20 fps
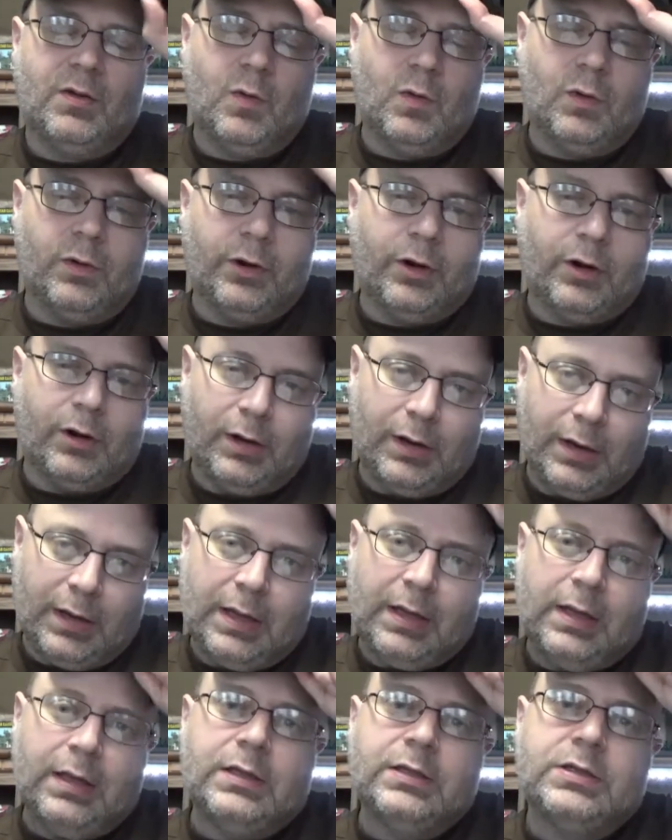the corner.
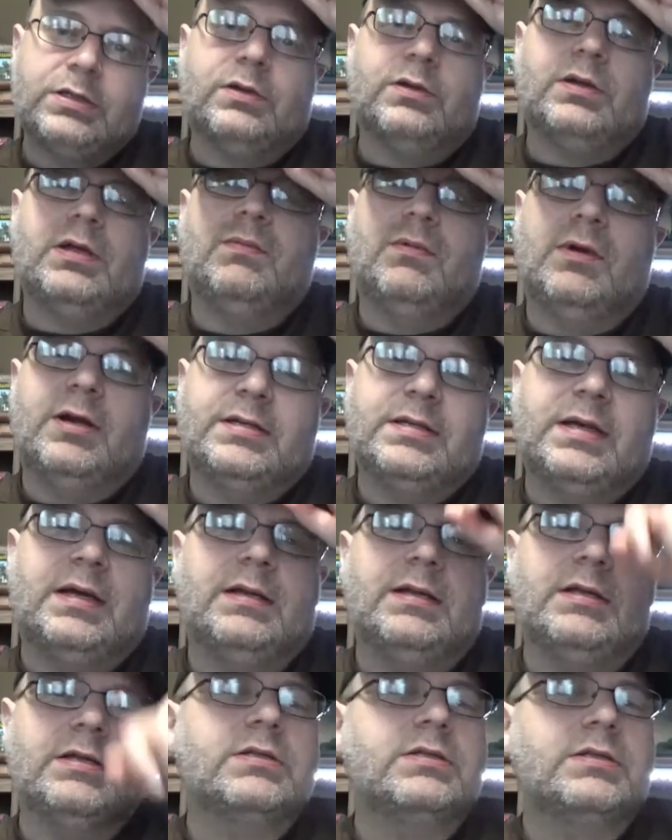So he brings
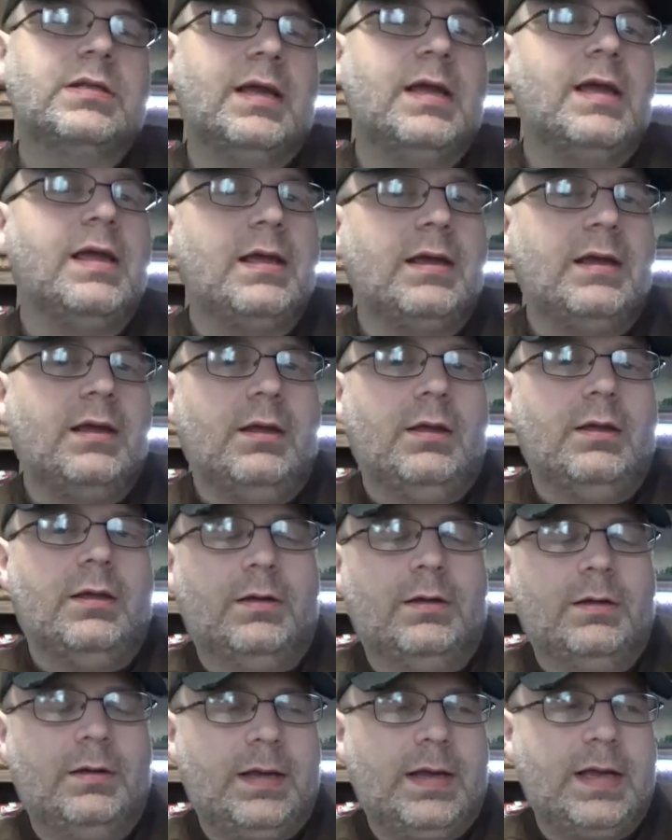on his tank,
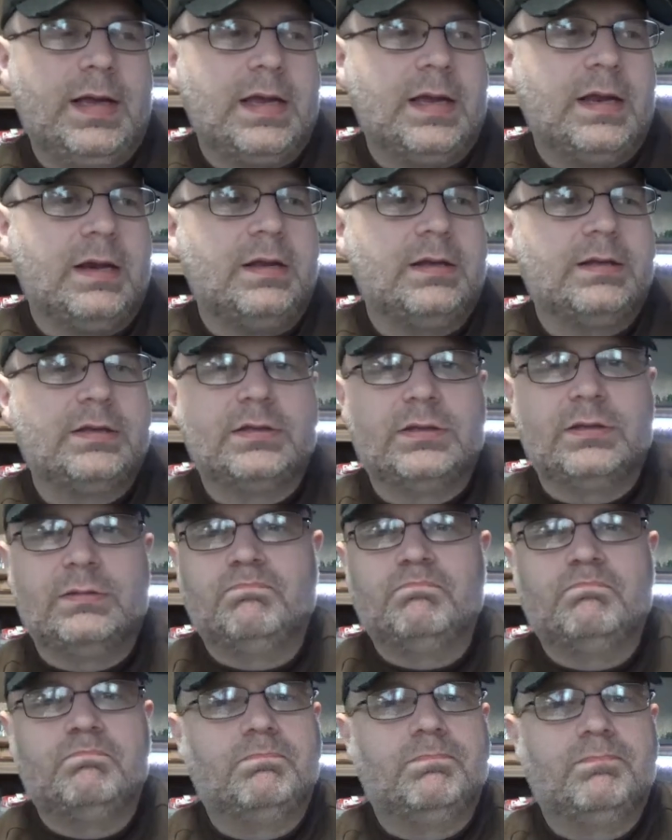and
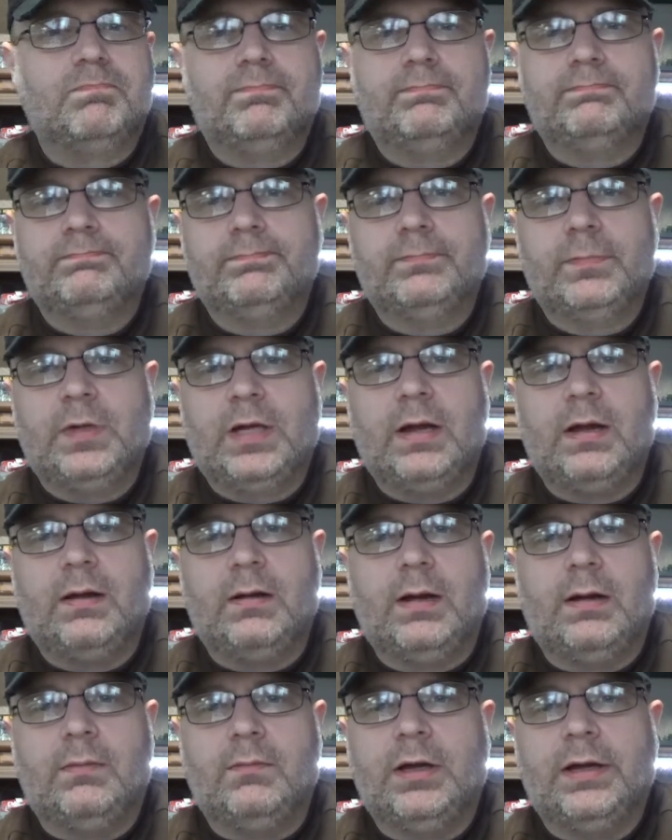
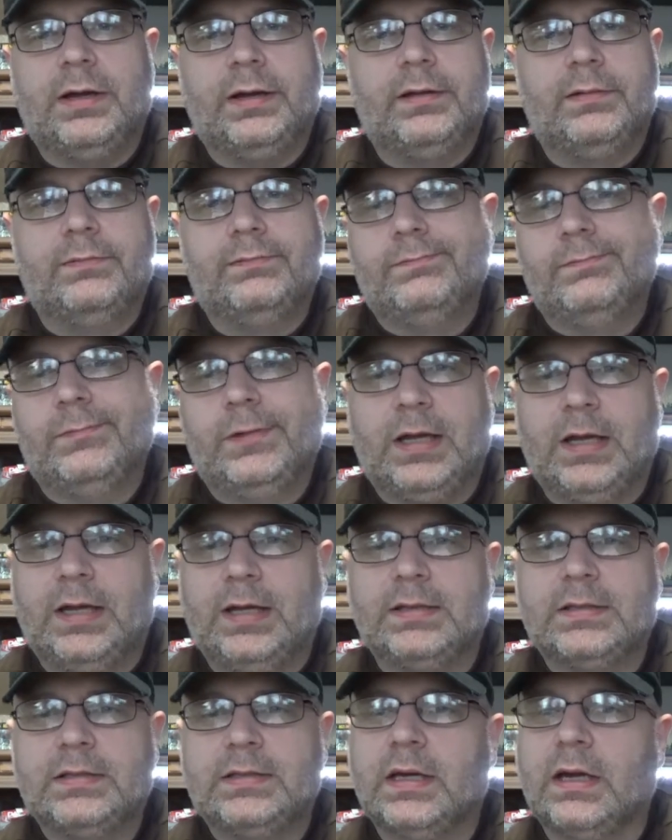I'm like,
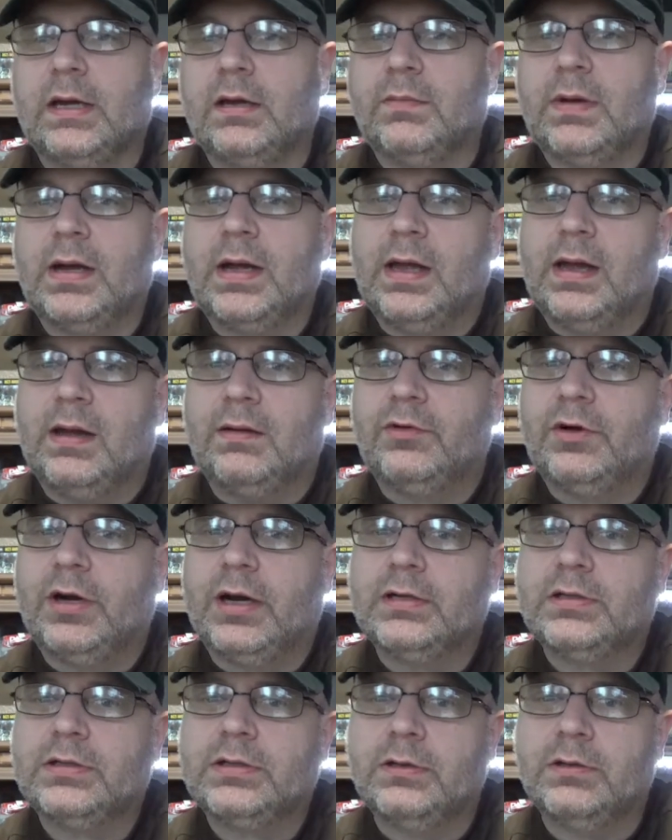it's done. My half
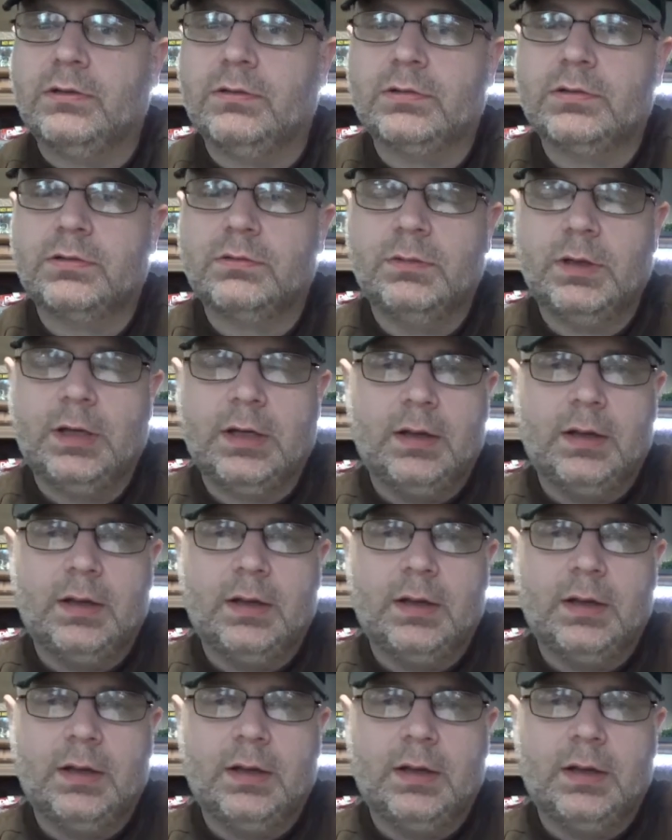track's toast.